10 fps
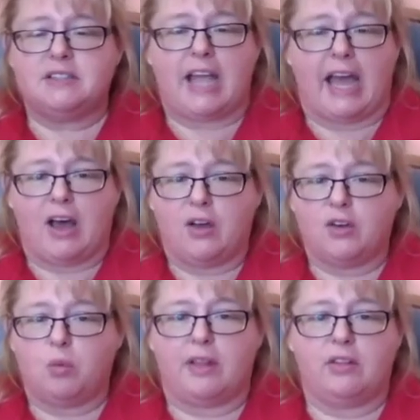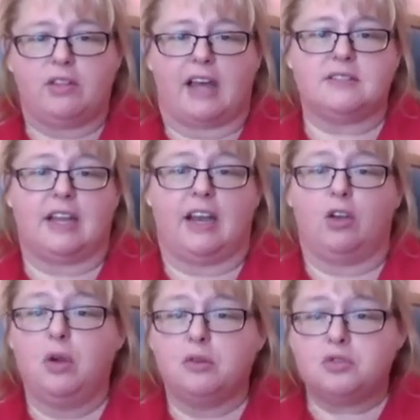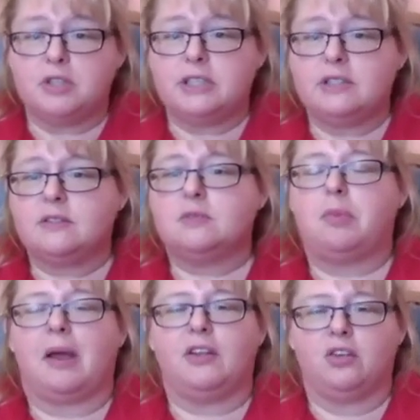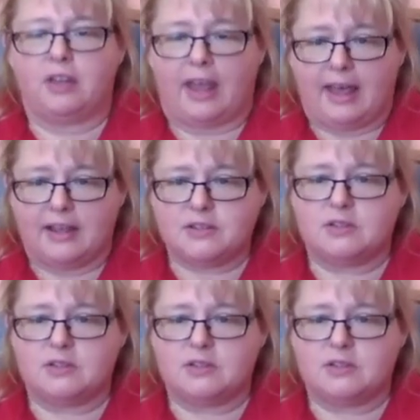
town, whether that's getting groceries, buying your gas,